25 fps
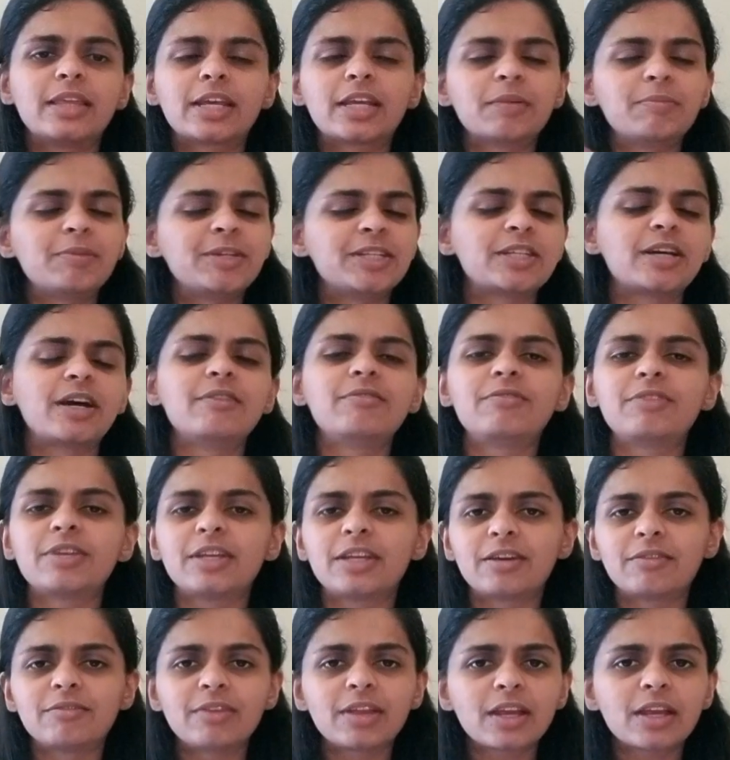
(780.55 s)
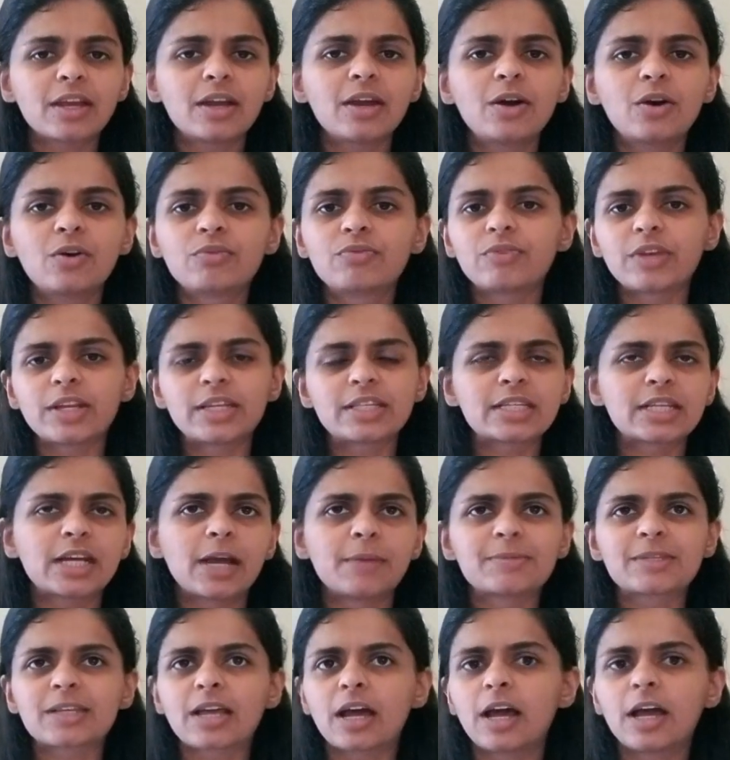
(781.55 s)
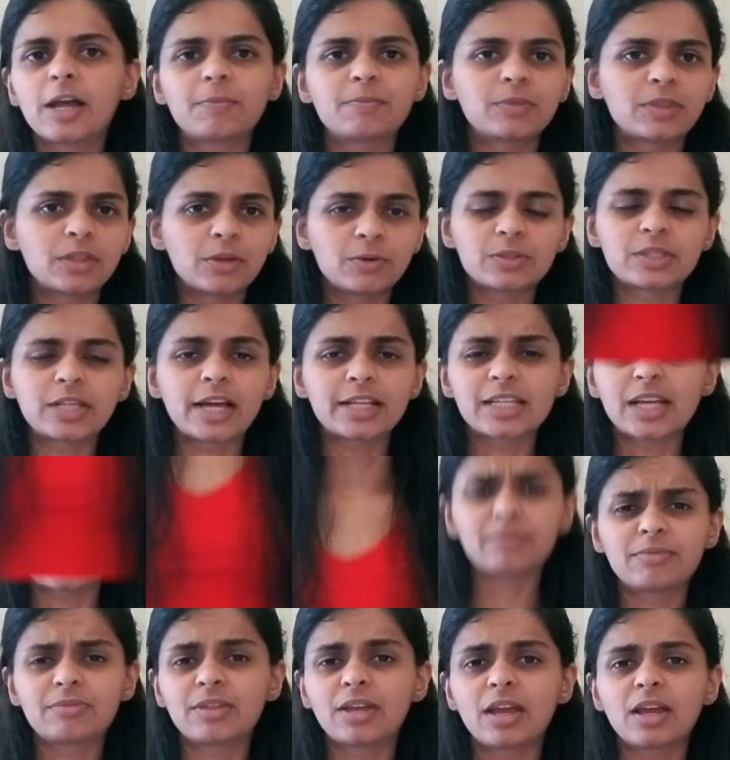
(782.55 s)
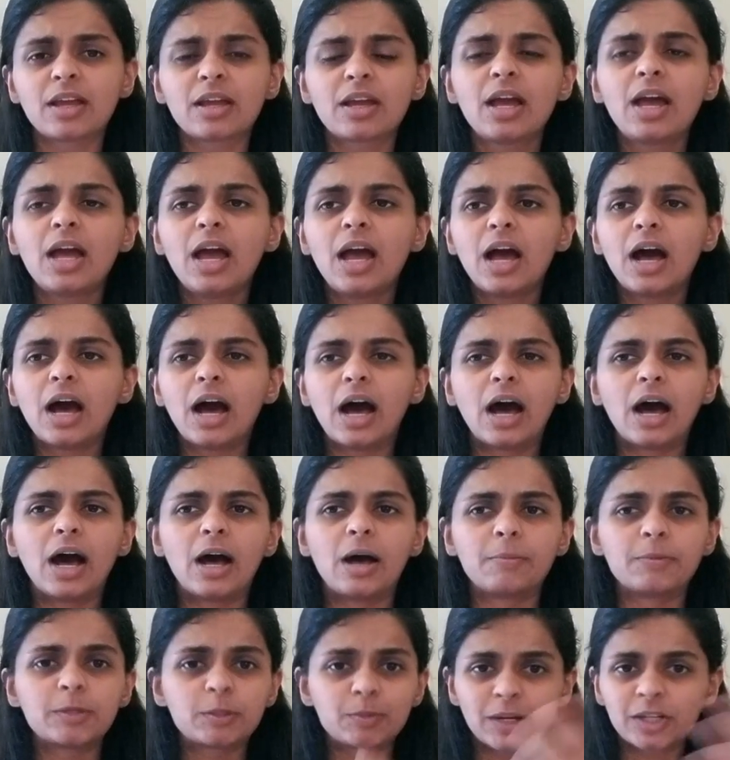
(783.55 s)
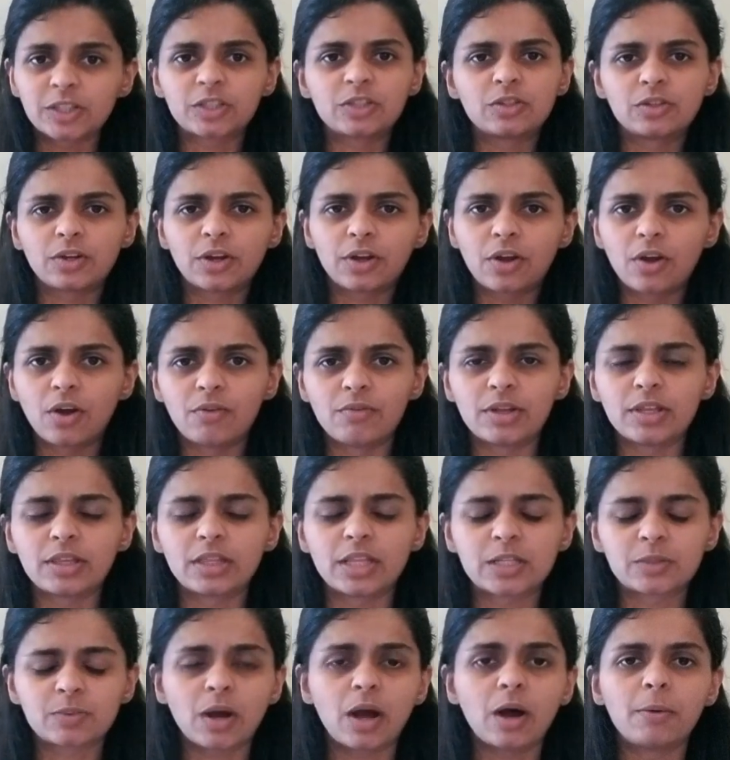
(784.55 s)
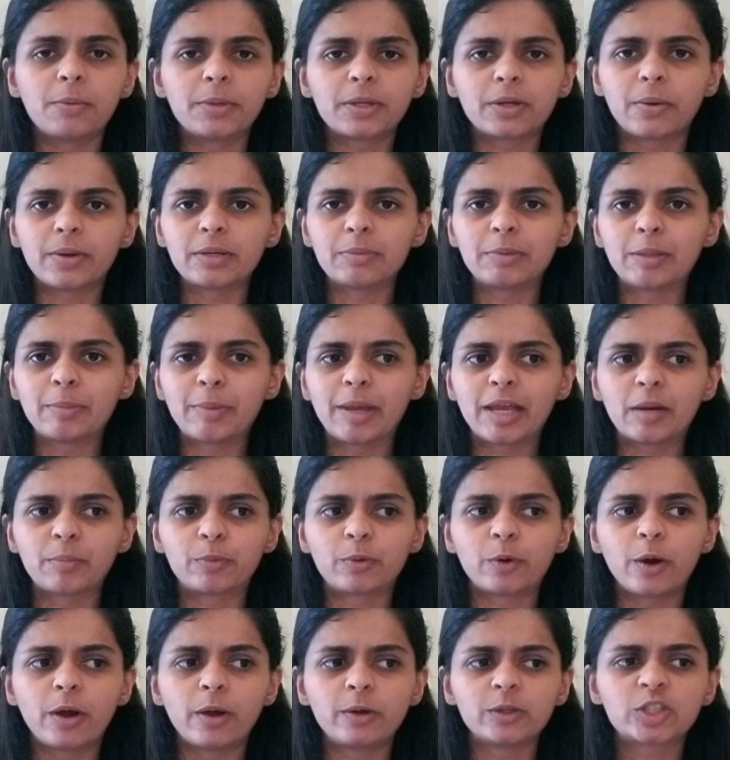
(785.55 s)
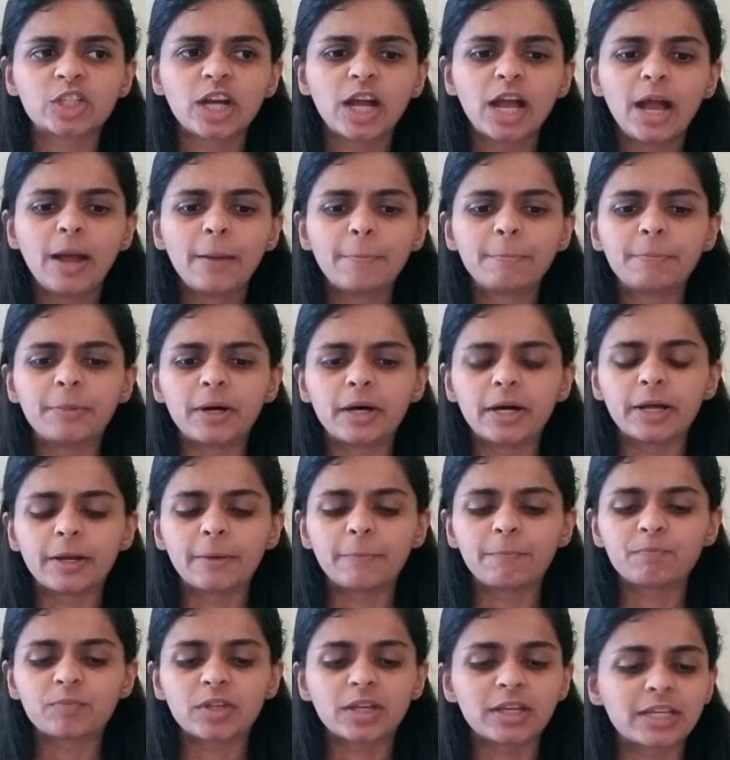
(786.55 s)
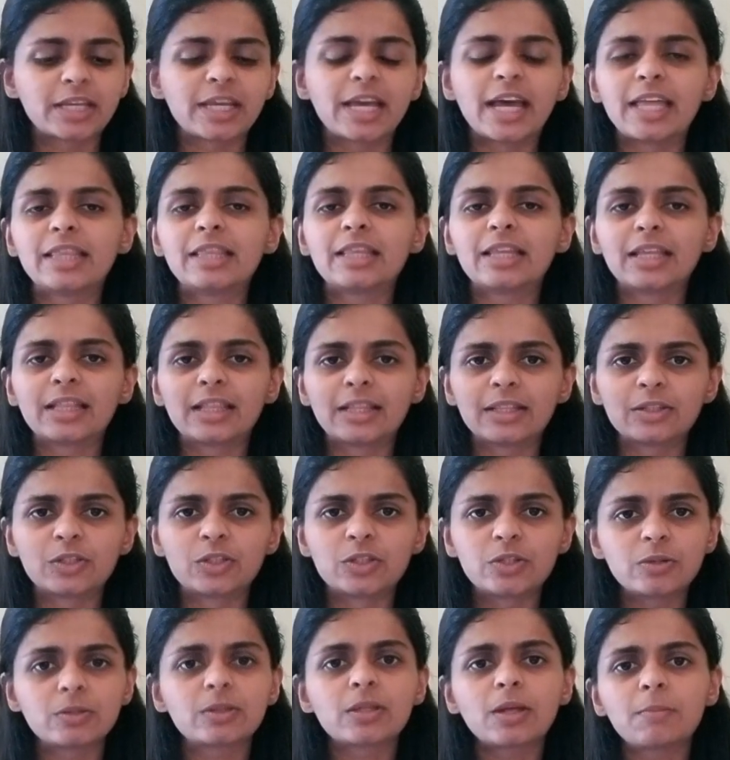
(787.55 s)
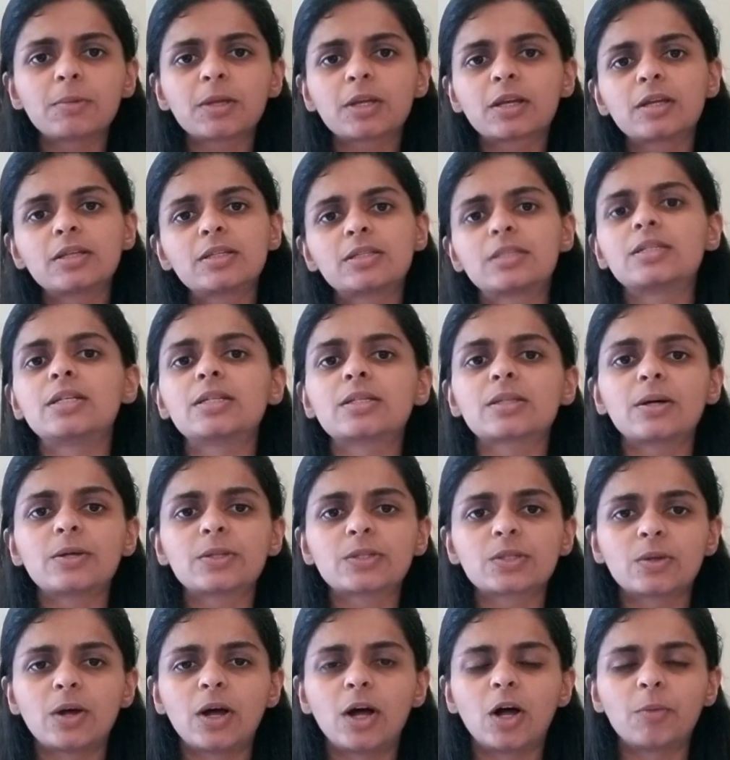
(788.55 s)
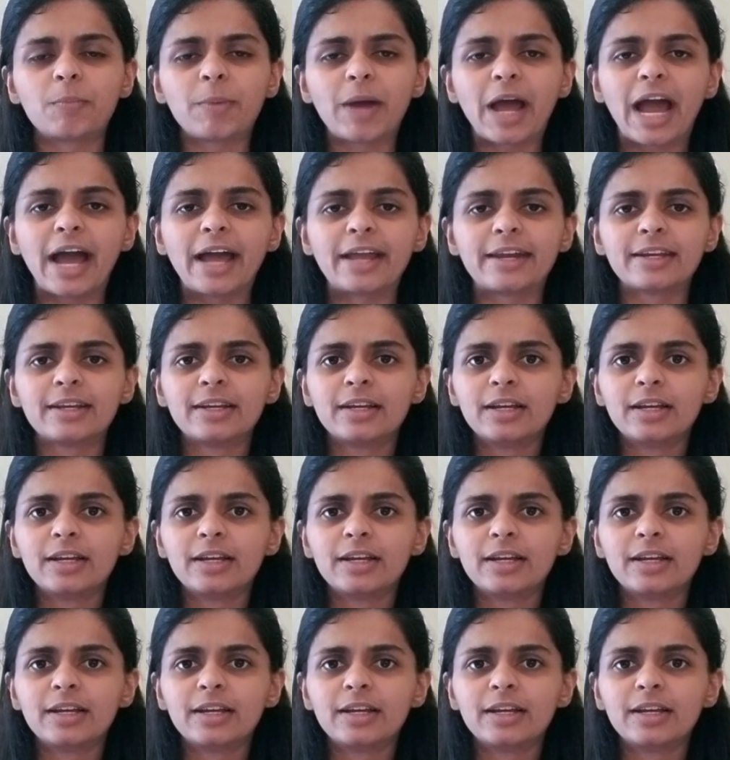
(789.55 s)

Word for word: can be done via video, FaceTime, Skype, that type of thing. Um, especially during COVID, that's probably going to be the main approach. But again, do them because these also help add